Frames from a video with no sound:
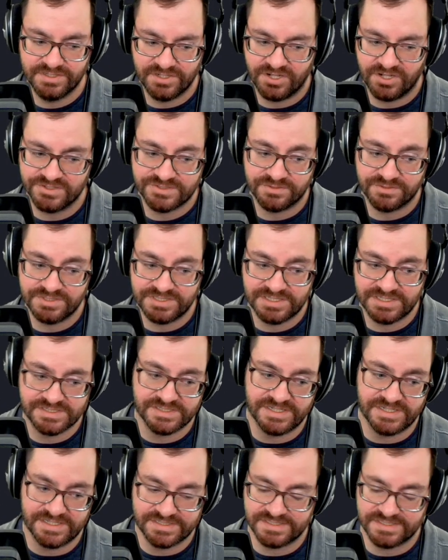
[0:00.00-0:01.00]
Also, it
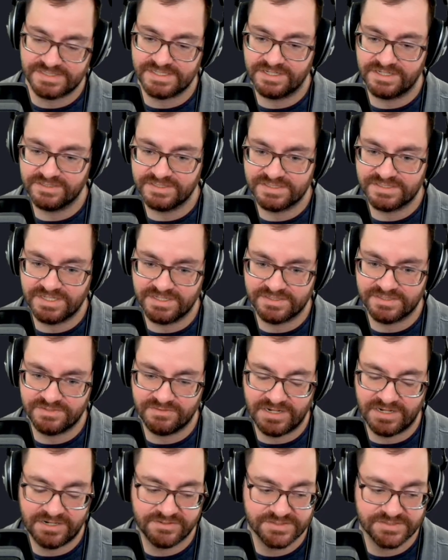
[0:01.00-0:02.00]
doesn't necessarily take 2
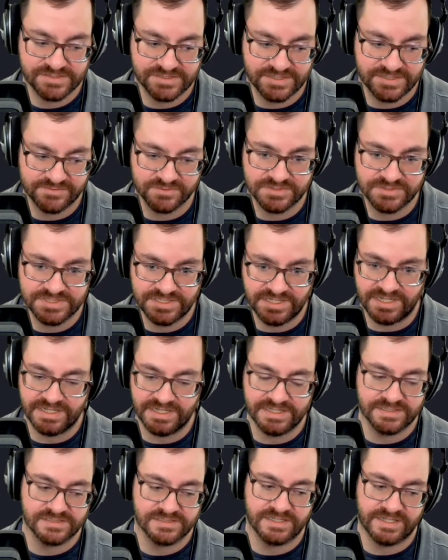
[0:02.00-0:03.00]
hours because everyone
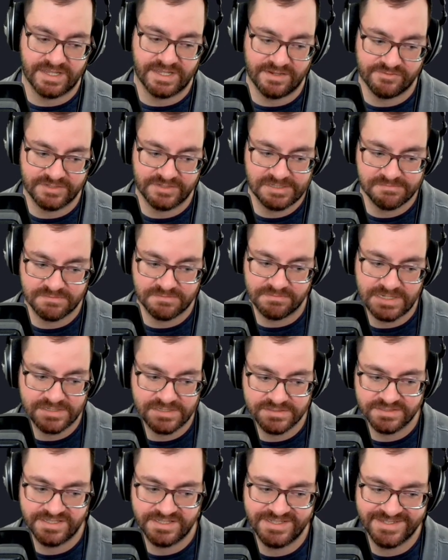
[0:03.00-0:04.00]
dies like halfway up the
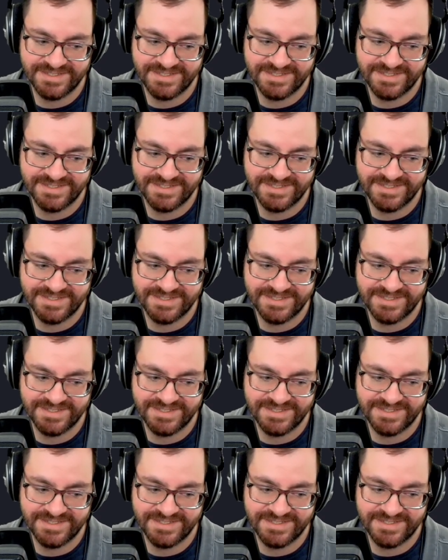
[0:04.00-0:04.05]
mountain.